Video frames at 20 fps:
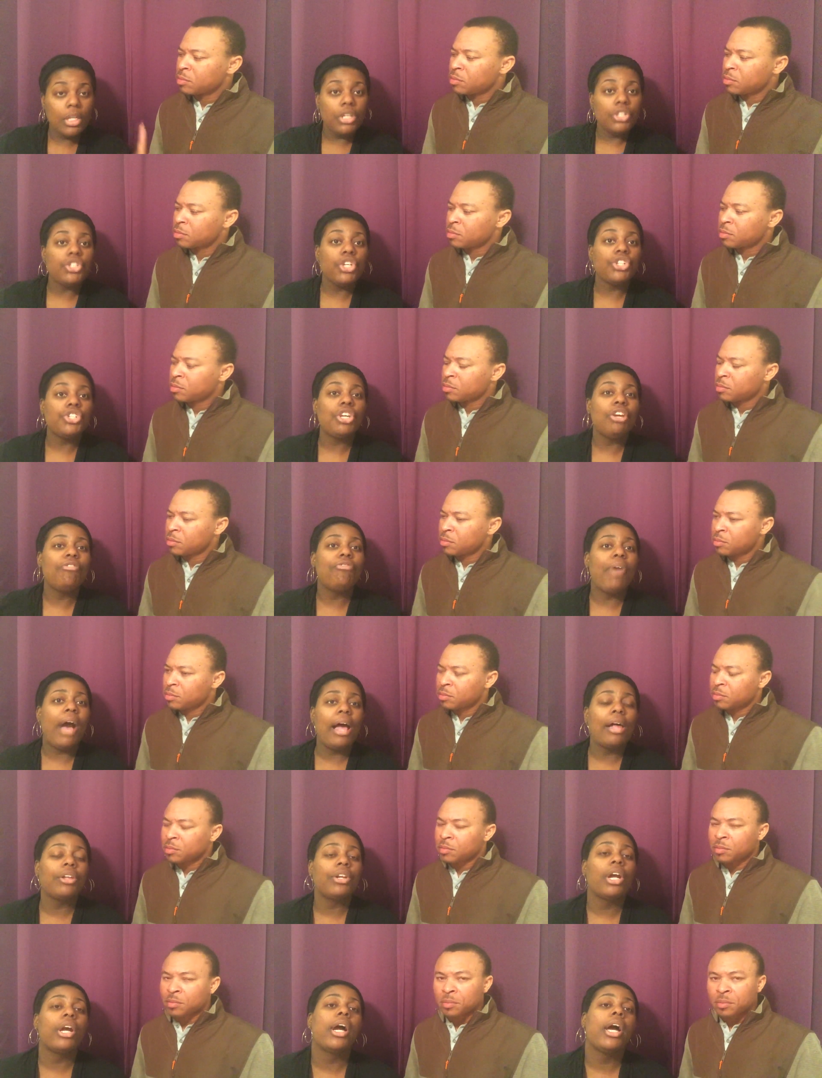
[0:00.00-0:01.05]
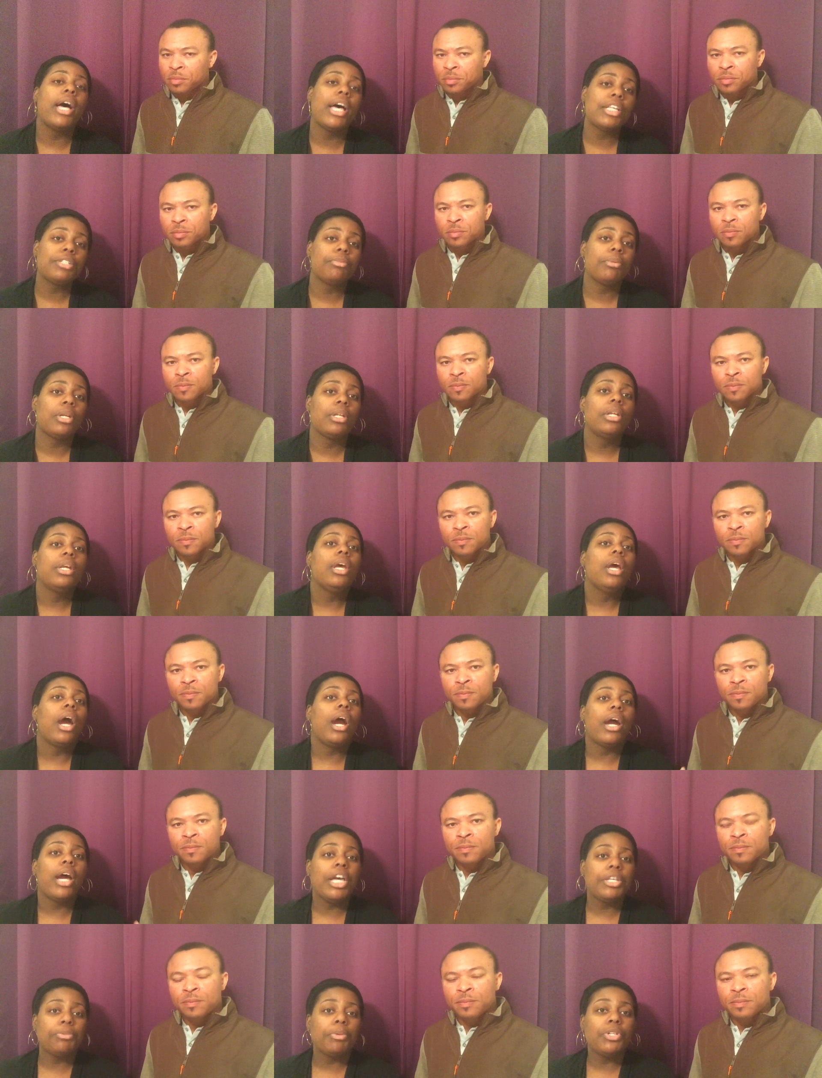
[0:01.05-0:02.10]
Speaker 1: So she followed her husband. Her
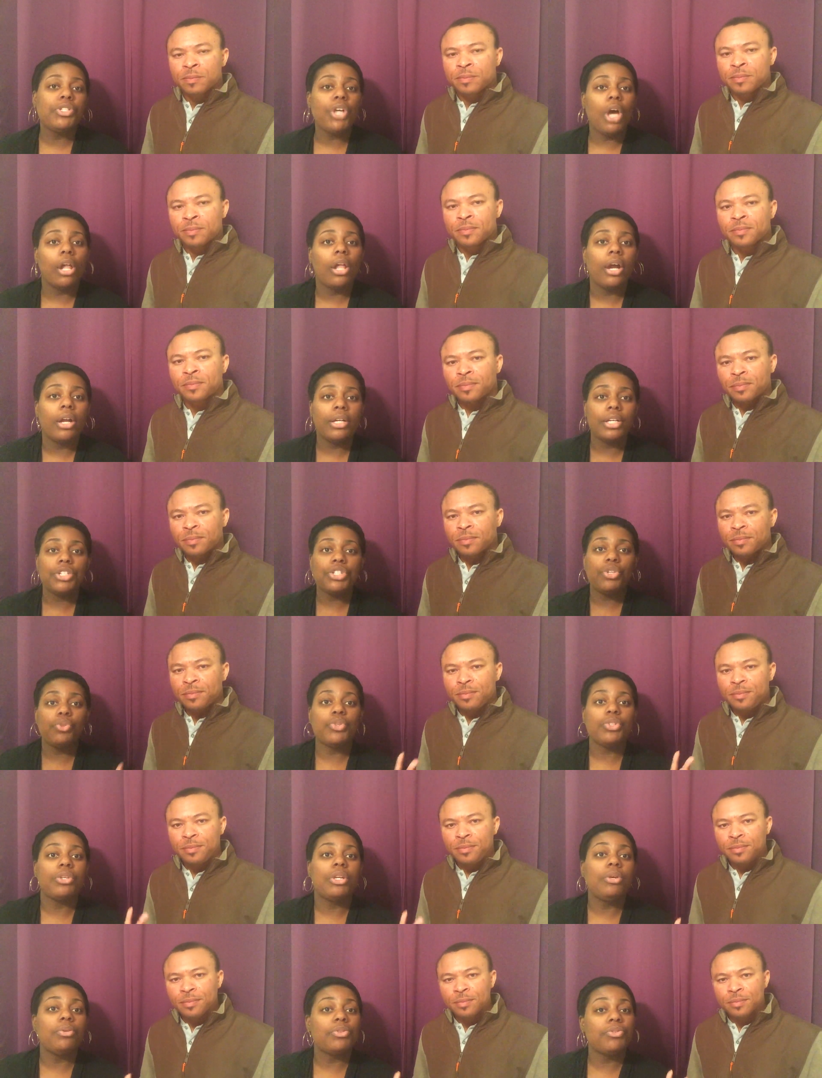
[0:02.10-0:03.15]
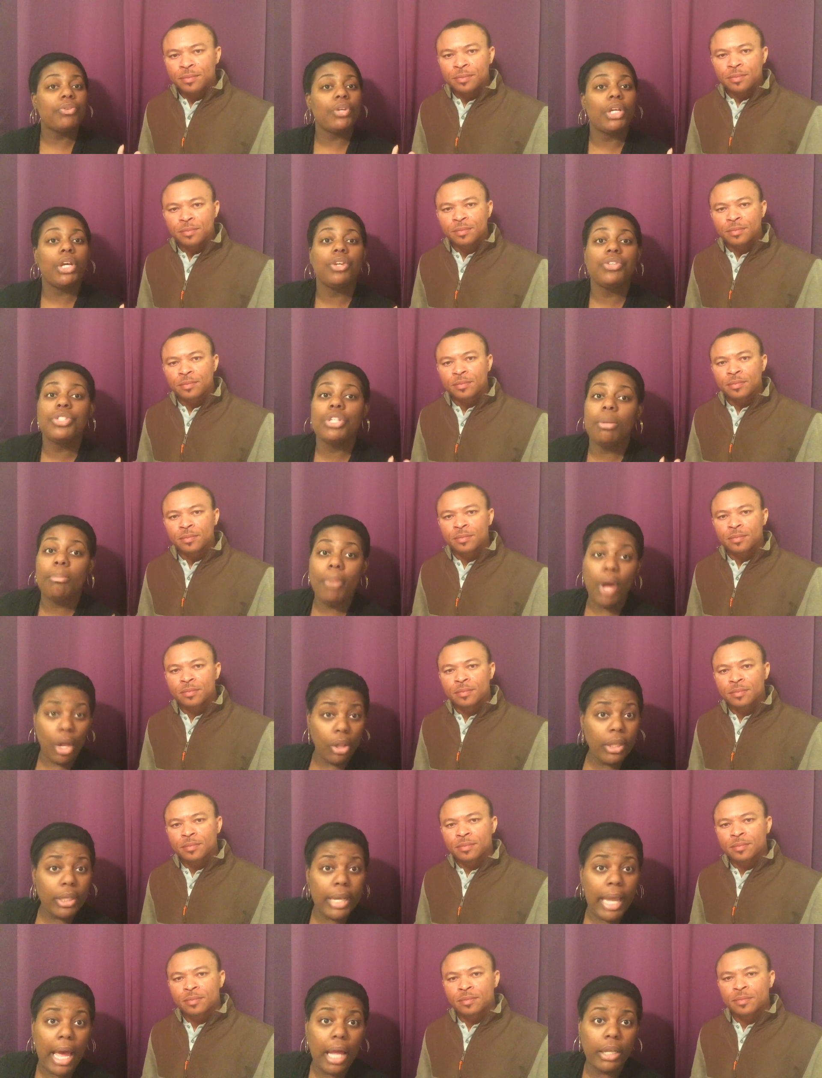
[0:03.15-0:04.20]
husband told her that she was he was going to go to the
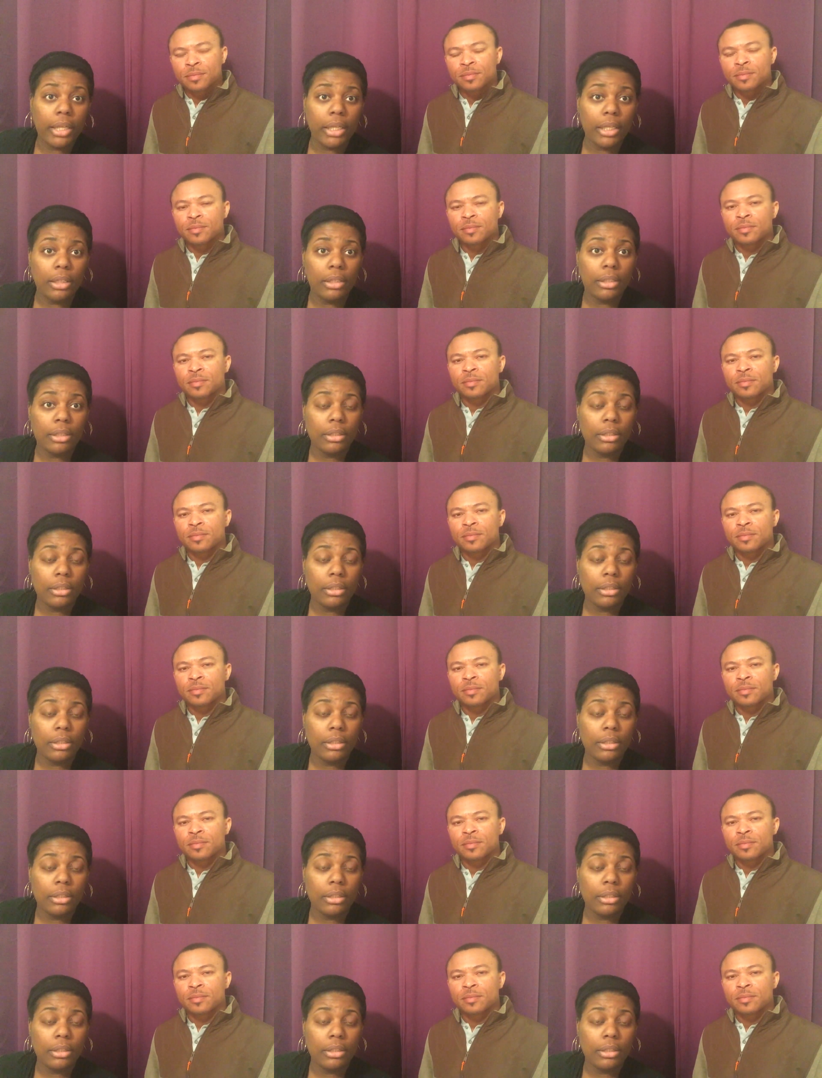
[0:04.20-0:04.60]
bowling alley.